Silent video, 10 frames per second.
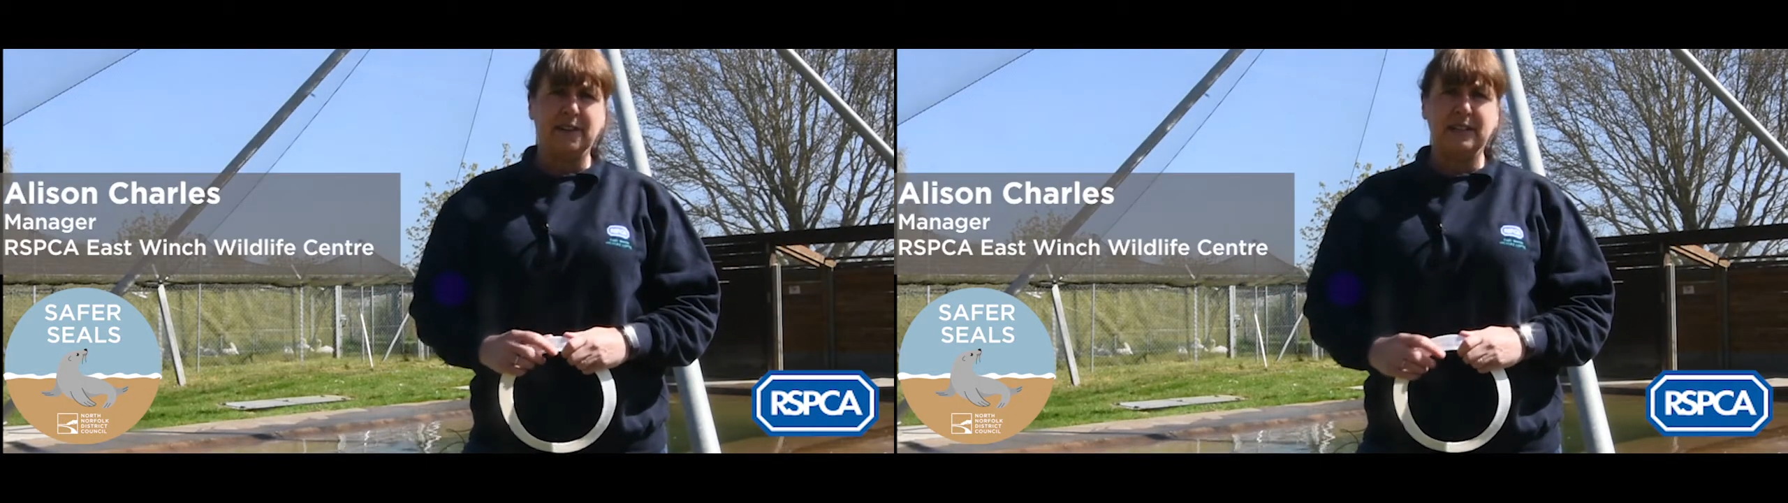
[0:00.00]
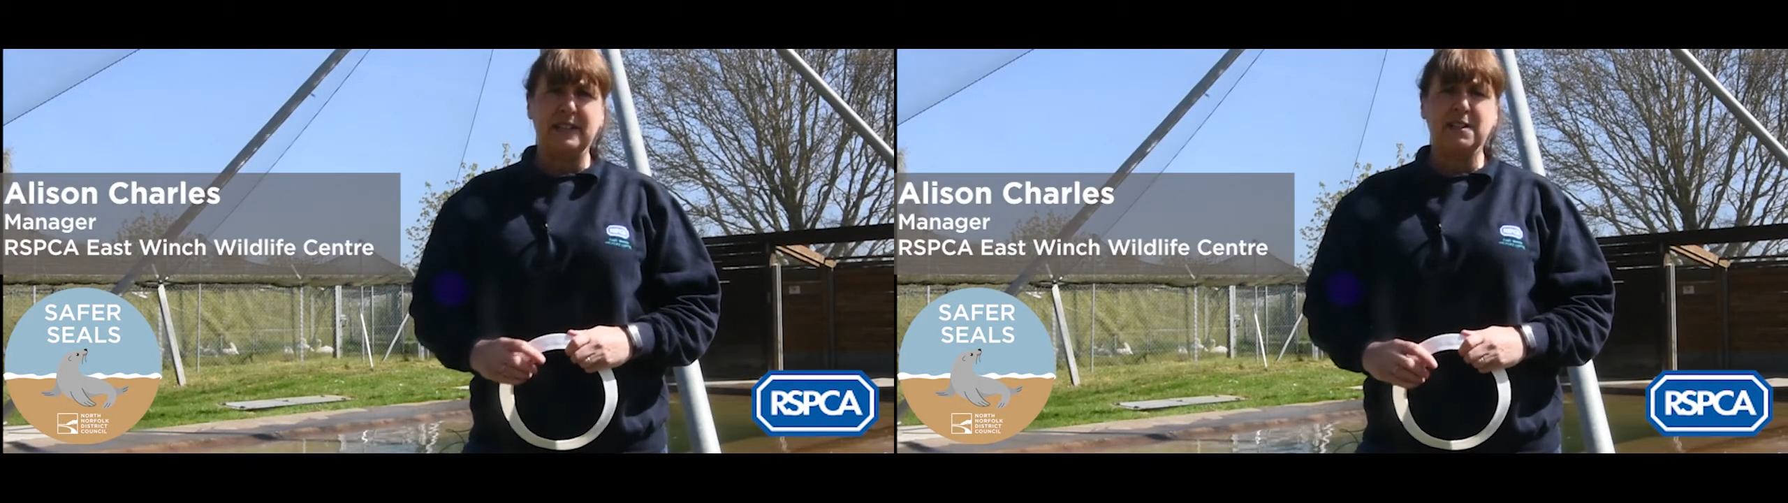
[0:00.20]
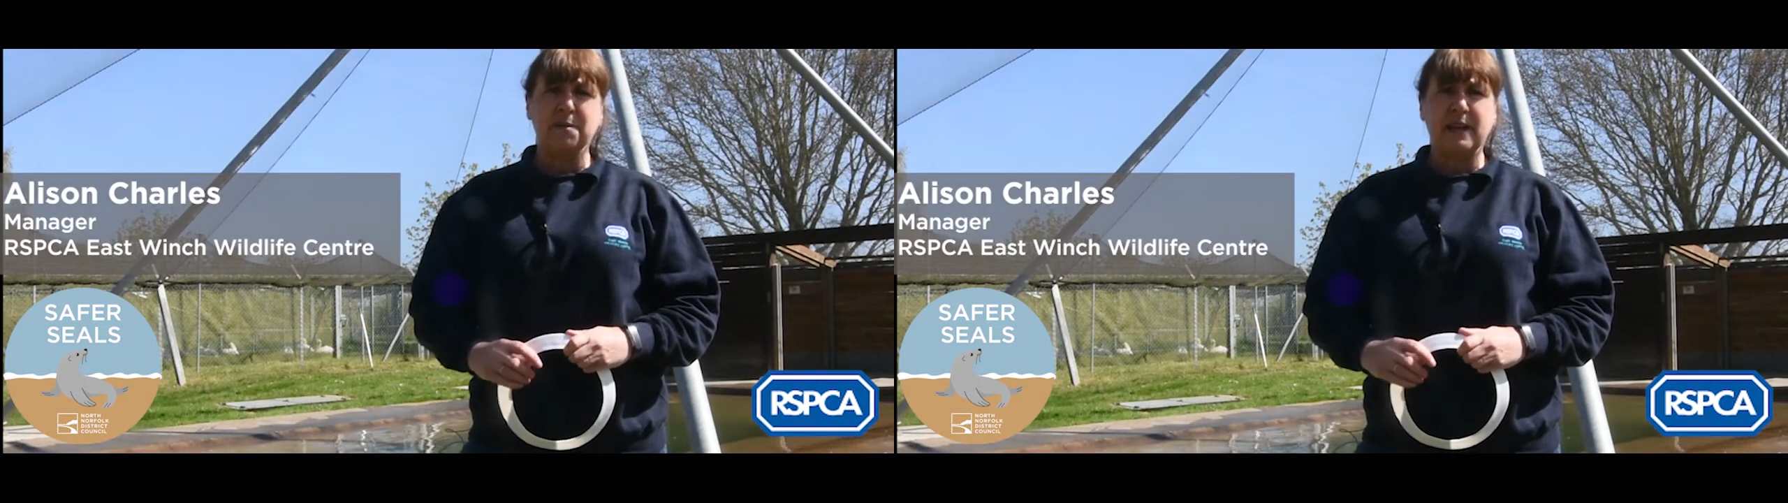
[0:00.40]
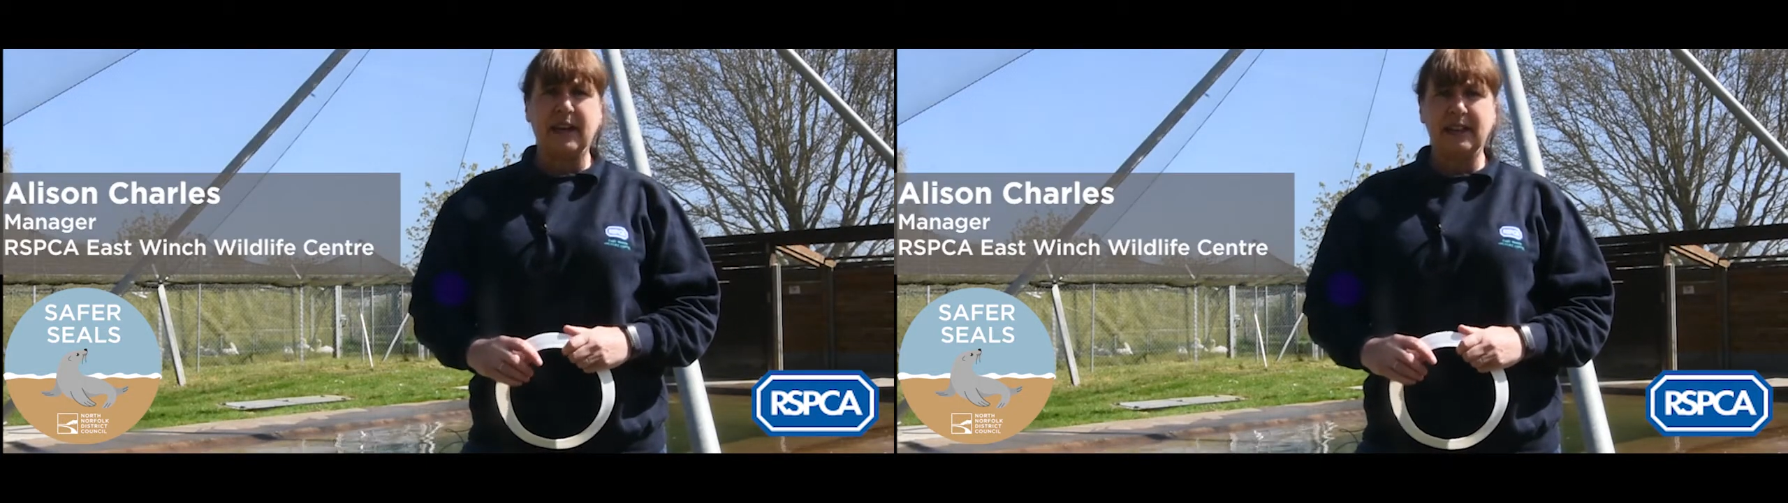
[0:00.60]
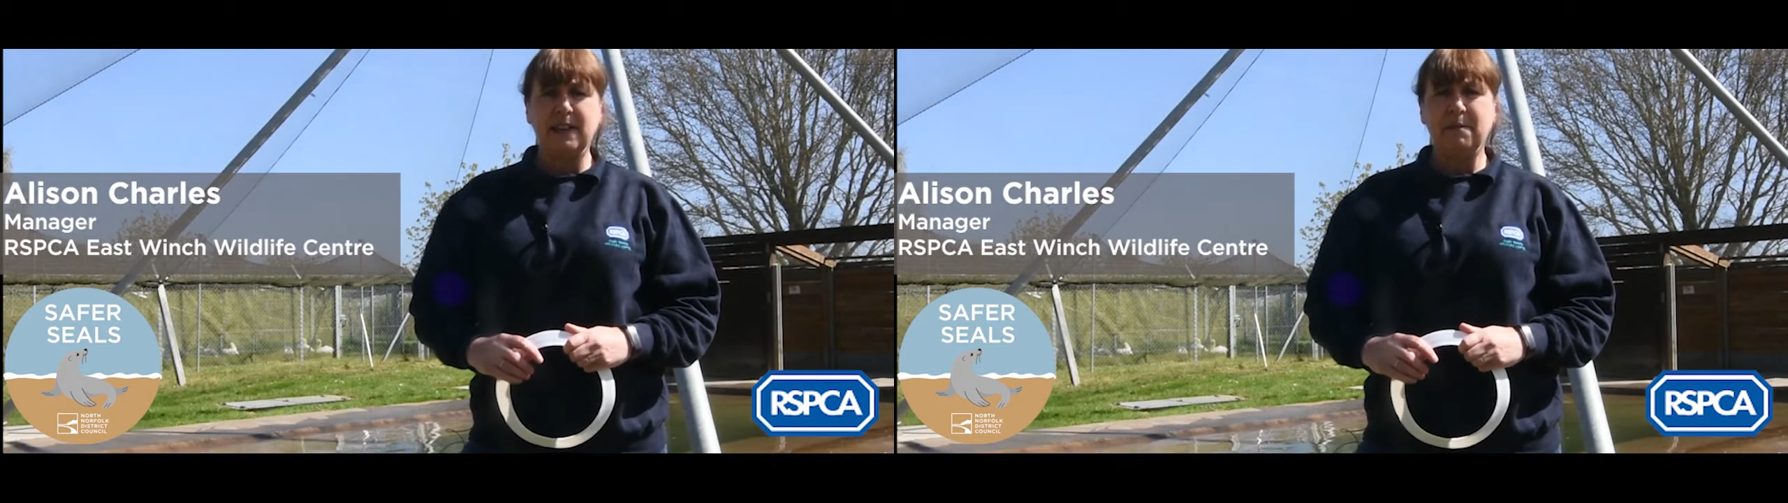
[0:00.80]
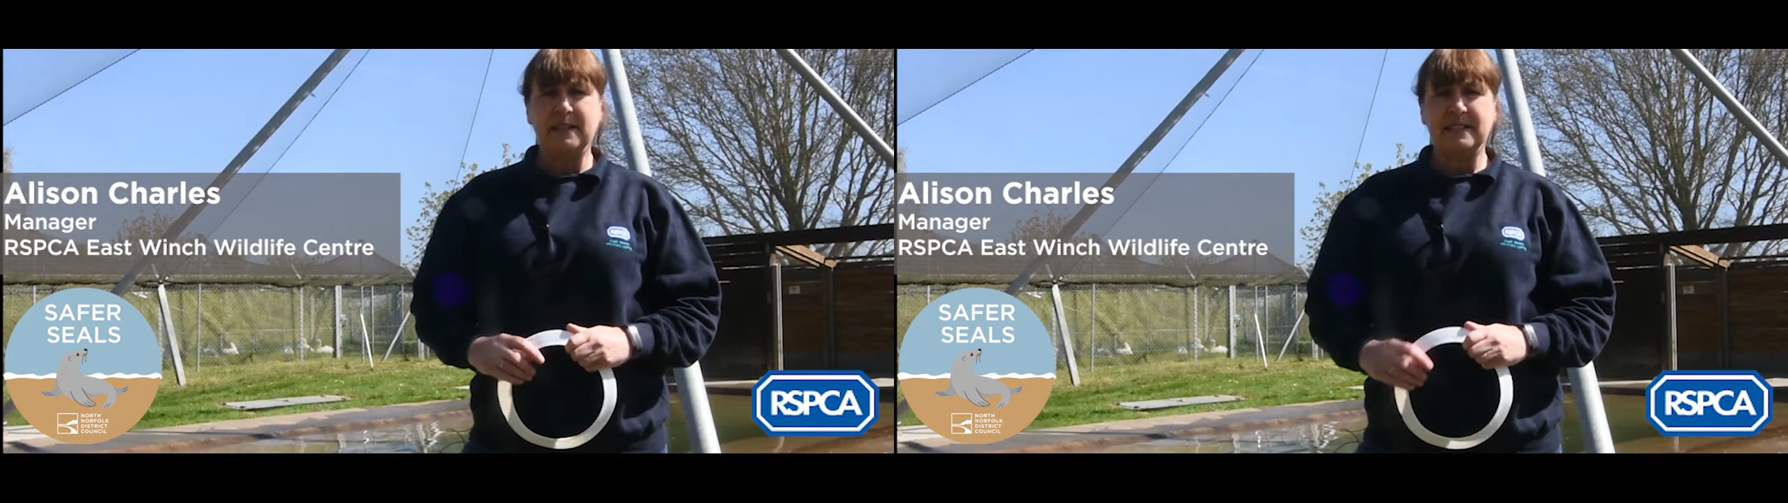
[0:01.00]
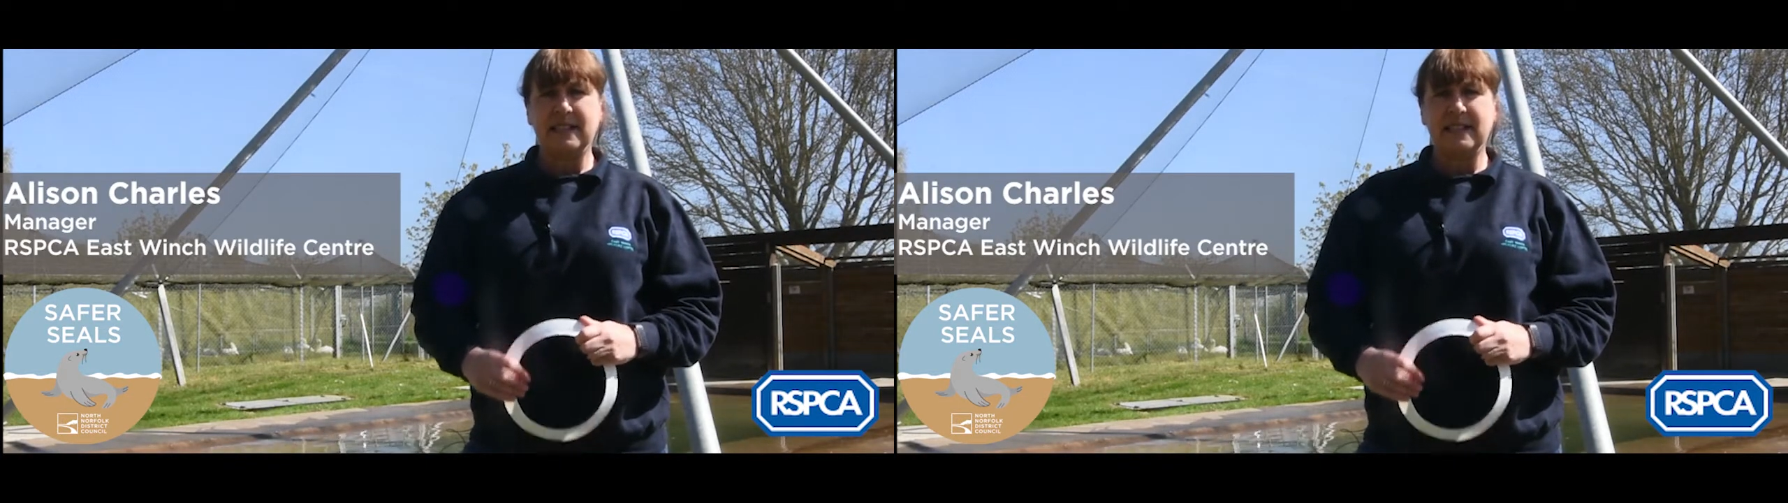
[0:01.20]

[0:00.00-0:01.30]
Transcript: on Easter weekend, they managed